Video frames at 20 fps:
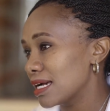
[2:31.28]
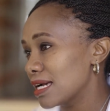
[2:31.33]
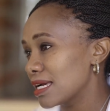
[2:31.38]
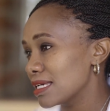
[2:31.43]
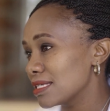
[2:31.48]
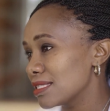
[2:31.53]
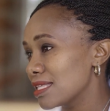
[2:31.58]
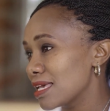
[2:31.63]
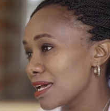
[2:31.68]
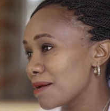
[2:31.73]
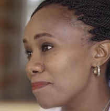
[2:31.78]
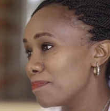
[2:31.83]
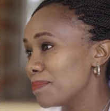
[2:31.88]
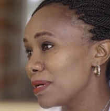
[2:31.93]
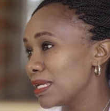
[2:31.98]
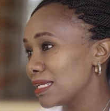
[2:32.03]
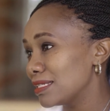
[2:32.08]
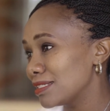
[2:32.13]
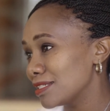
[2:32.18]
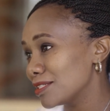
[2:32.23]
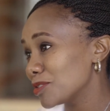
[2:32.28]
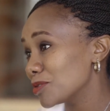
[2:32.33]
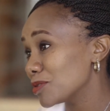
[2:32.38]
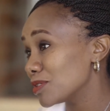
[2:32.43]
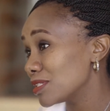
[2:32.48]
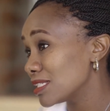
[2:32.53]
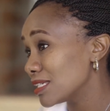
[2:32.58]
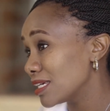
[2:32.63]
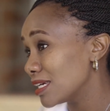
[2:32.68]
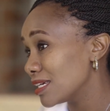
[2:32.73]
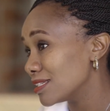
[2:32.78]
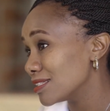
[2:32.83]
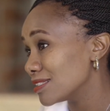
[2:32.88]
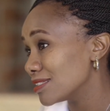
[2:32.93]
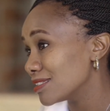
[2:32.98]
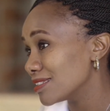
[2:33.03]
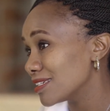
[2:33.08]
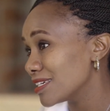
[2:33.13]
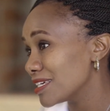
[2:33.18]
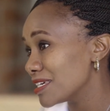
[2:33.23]
has the ability to
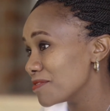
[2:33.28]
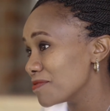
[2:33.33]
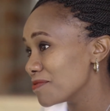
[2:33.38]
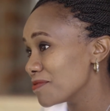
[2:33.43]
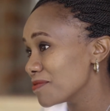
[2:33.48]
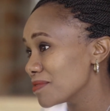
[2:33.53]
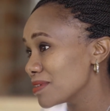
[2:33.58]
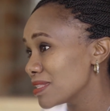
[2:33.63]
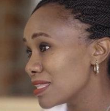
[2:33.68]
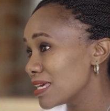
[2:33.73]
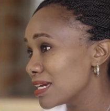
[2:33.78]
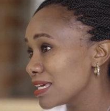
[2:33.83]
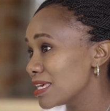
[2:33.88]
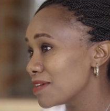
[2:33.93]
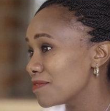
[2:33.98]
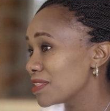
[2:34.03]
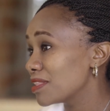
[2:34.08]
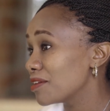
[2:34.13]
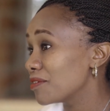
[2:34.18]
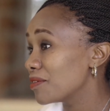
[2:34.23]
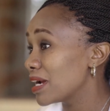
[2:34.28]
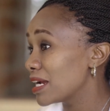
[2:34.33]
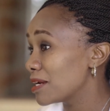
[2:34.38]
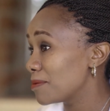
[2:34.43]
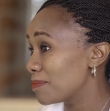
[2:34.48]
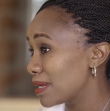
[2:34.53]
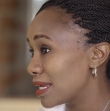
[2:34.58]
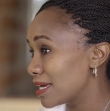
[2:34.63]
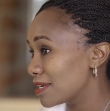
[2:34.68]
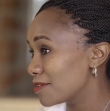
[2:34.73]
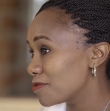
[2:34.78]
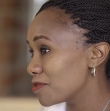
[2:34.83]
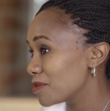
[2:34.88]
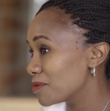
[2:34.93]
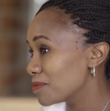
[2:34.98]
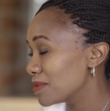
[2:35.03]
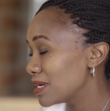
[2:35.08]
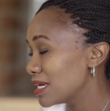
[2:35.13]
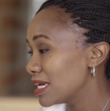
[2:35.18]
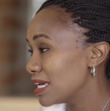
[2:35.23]
change if they are given the right
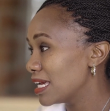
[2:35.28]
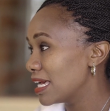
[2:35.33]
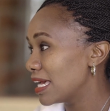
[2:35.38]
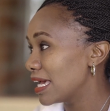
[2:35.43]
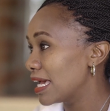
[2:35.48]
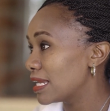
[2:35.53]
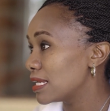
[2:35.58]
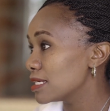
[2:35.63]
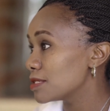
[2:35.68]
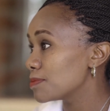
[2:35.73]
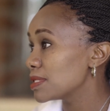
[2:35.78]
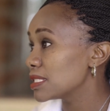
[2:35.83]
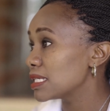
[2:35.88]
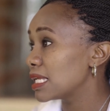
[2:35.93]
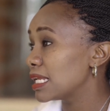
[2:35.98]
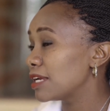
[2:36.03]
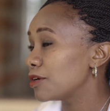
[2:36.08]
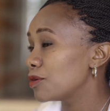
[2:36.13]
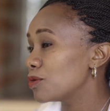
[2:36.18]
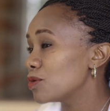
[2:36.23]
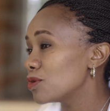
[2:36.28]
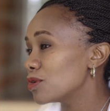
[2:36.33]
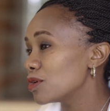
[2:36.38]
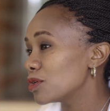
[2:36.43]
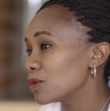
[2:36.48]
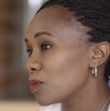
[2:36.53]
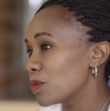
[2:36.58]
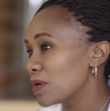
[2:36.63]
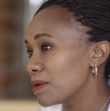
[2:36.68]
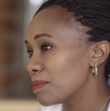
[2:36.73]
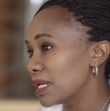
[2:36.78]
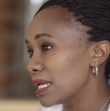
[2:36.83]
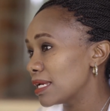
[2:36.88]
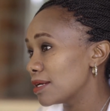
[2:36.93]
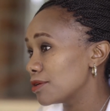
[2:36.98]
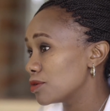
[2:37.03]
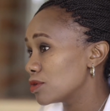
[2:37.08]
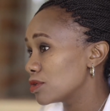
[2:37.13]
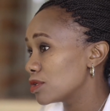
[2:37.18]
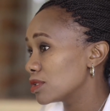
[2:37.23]
platform. And especially rural women
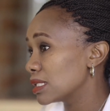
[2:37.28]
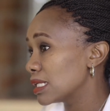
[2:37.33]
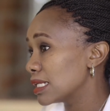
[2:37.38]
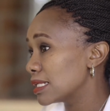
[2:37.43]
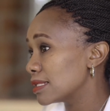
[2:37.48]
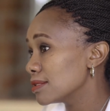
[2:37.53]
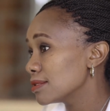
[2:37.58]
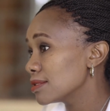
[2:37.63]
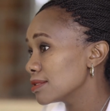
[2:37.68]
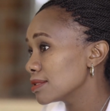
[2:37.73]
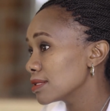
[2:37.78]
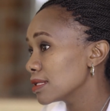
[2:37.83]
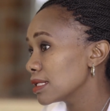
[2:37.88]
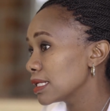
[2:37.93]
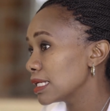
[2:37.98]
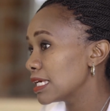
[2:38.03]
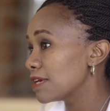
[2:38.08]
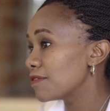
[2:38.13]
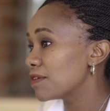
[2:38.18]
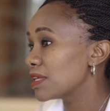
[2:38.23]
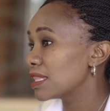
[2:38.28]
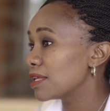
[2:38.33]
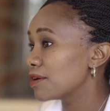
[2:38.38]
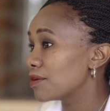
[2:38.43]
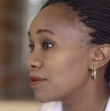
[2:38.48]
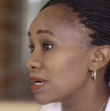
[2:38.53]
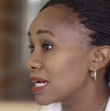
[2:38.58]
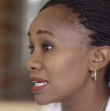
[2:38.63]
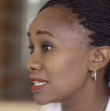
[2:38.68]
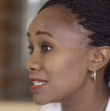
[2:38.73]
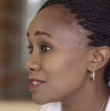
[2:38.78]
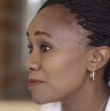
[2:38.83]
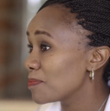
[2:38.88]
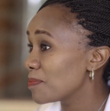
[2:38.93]
and rural girls, given the right